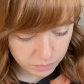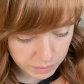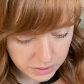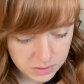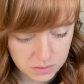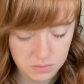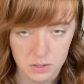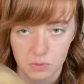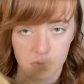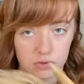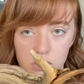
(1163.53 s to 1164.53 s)
bits, this
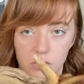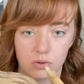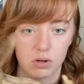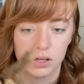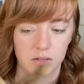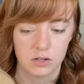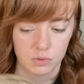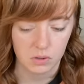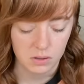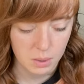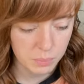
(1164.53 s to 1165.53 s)
one's really cool. I like this one
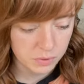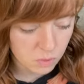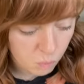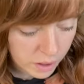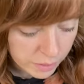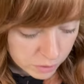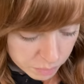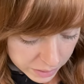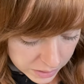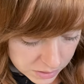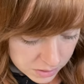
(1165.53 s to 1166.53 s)
a lot. But the weathered
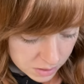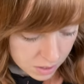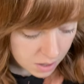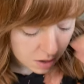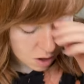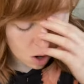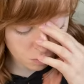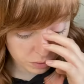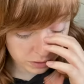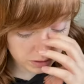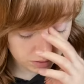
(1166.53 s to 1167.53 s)
bits are
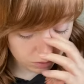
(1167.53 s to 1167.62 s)
really